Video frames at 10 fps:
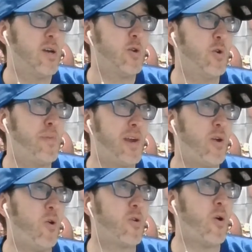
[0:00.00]
who beat
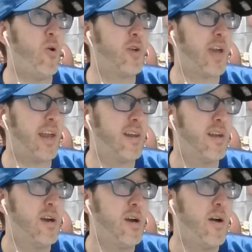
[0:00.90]
Hulk Hogan
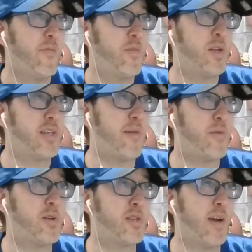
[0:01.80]
for the
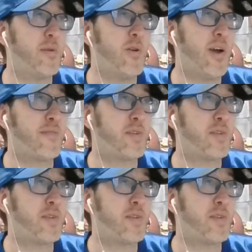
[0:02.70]
WWF